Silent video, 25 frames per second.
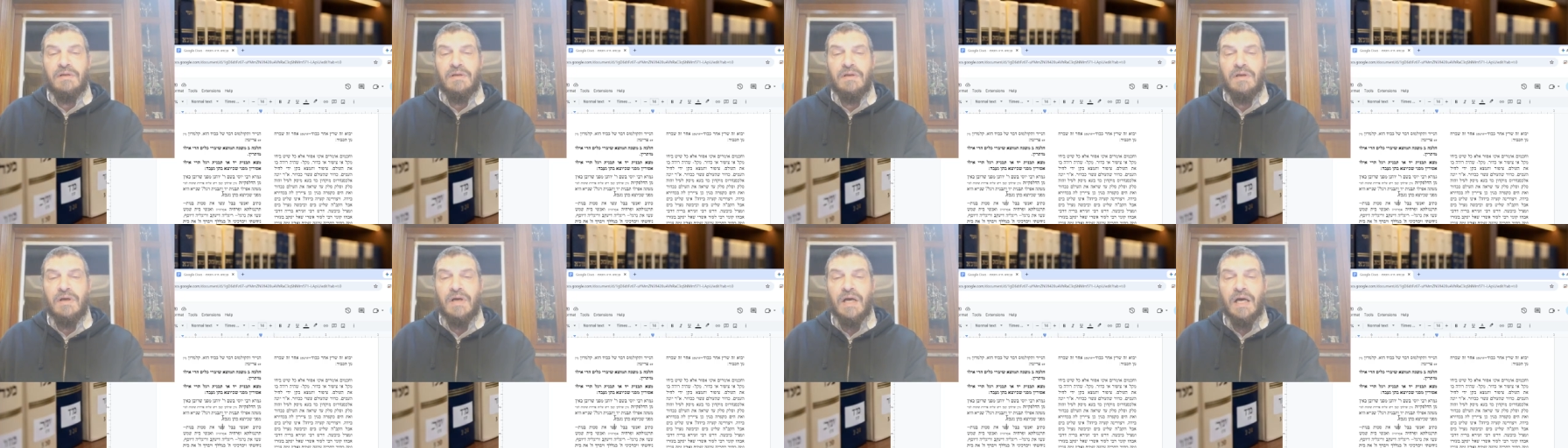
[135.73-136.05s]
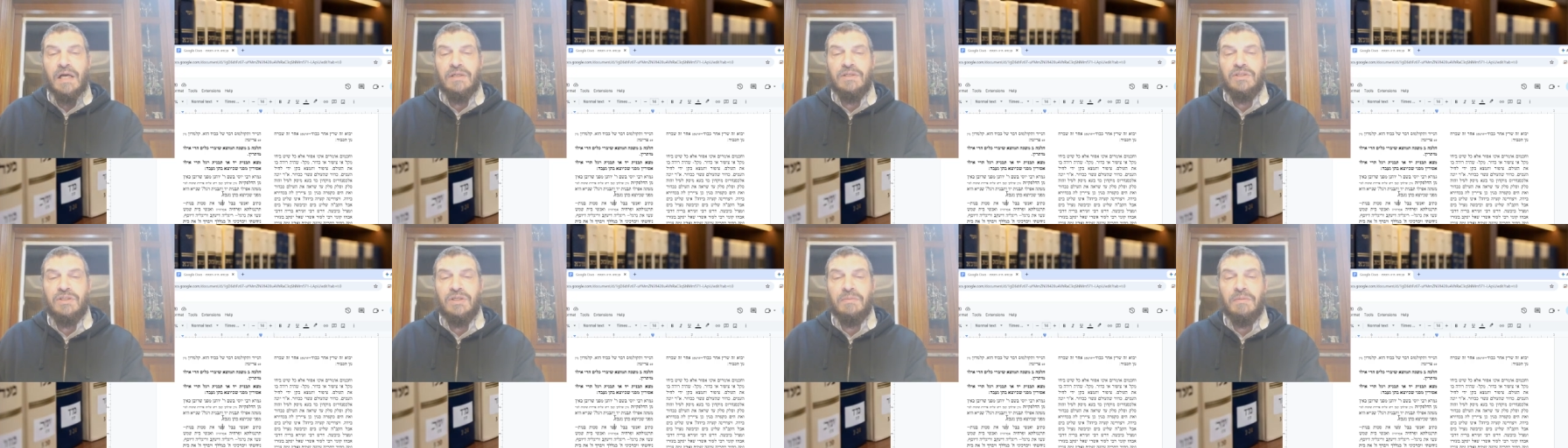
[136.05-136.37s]

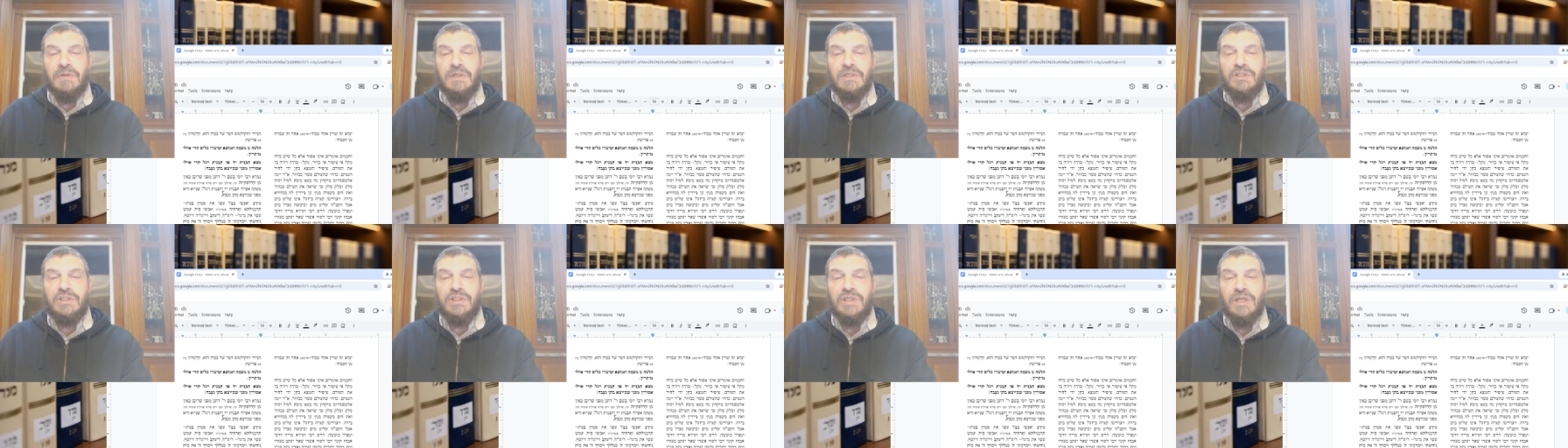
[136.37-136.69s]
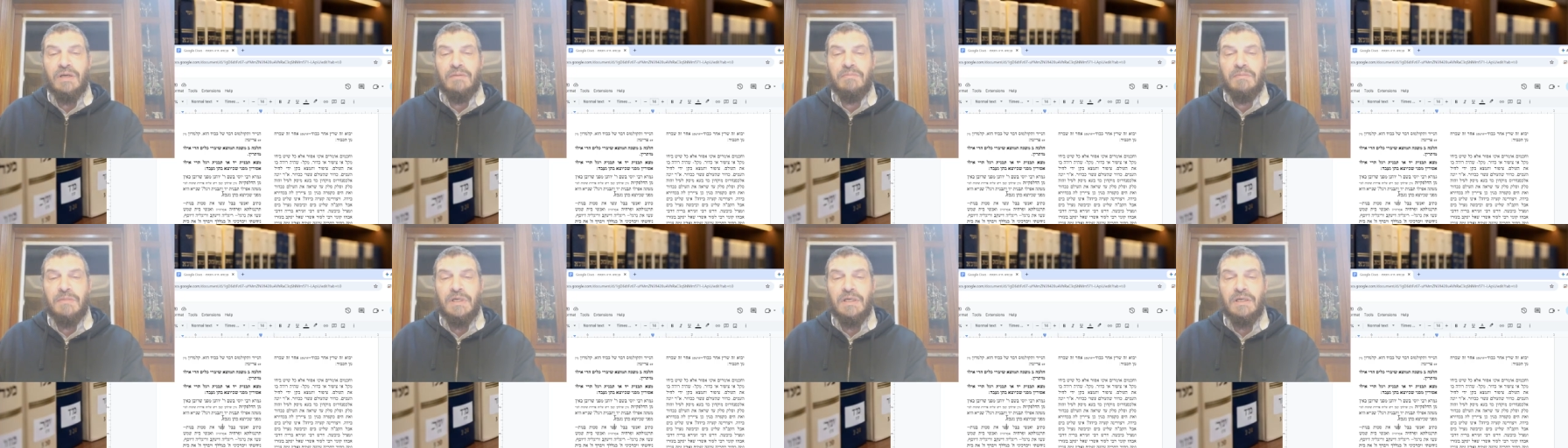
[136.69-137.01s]
Anshe Beis
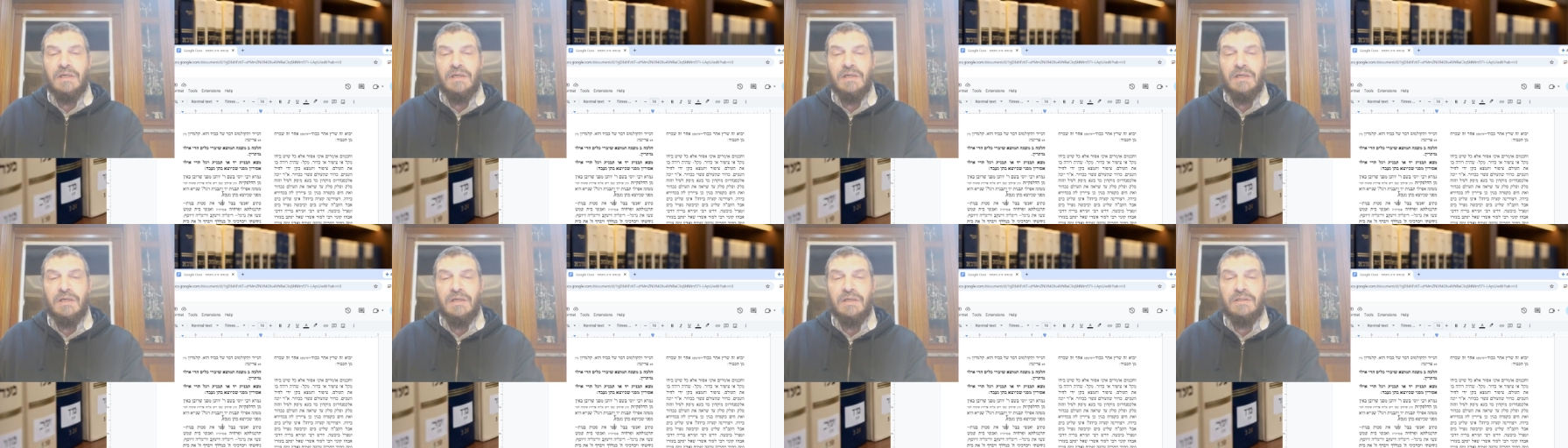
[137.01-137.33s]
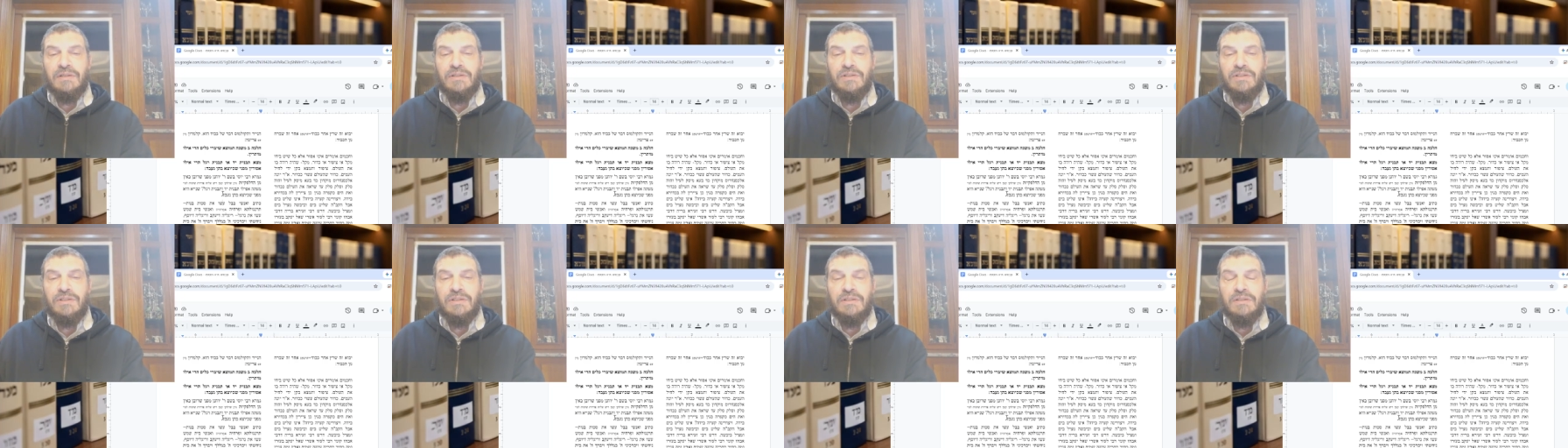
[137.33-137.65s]

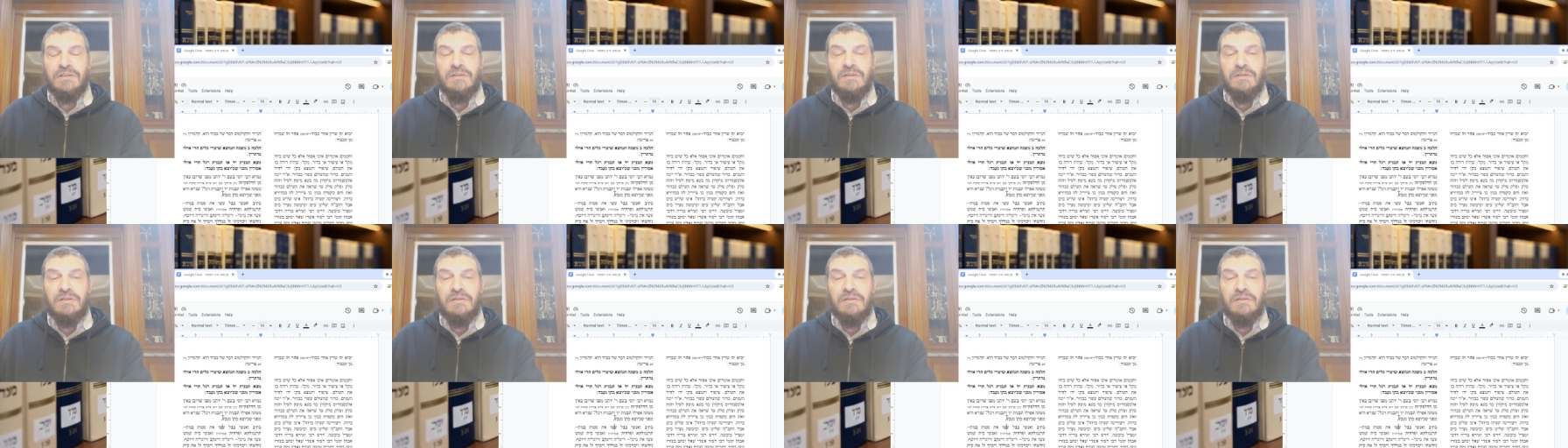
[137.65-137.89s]
Shemesh